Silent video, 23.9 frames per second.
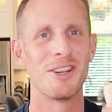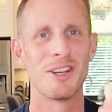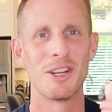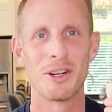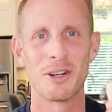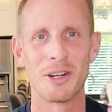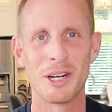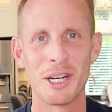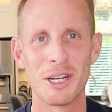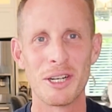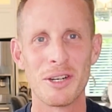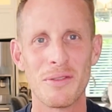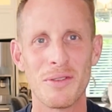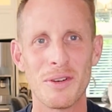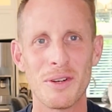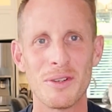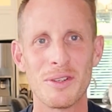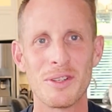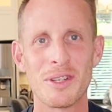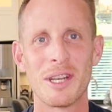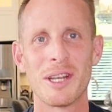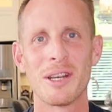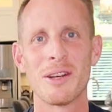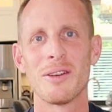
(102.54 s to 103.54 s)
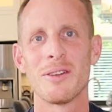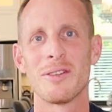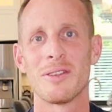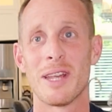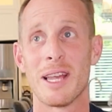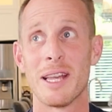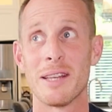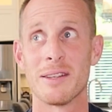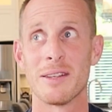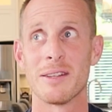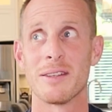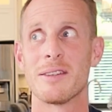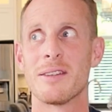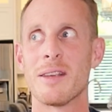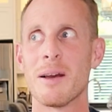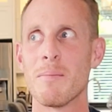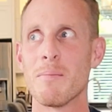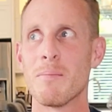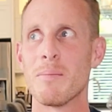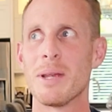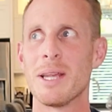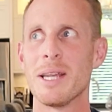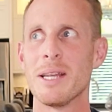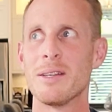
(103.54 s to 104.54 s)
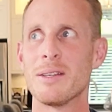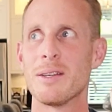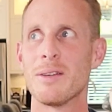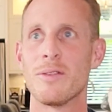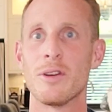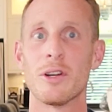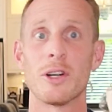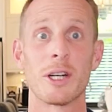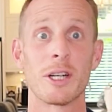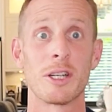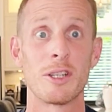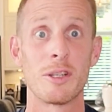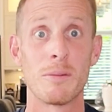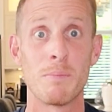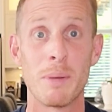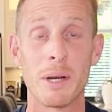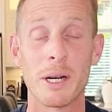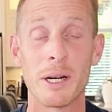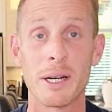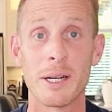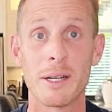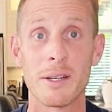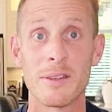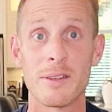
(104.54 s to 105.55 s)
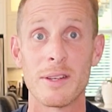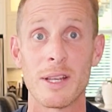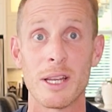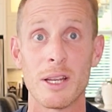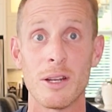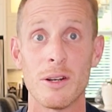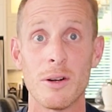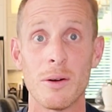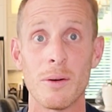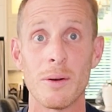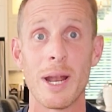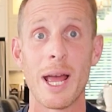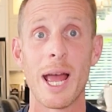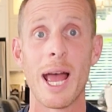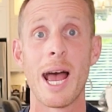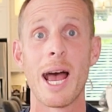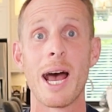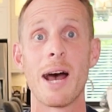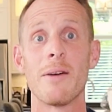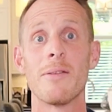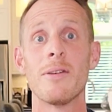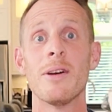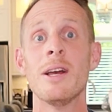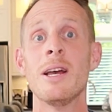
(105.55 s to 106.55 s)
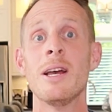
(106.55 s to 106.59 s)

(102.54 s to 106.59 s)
it your interview skills? Is it some piece of your experience that you don't have,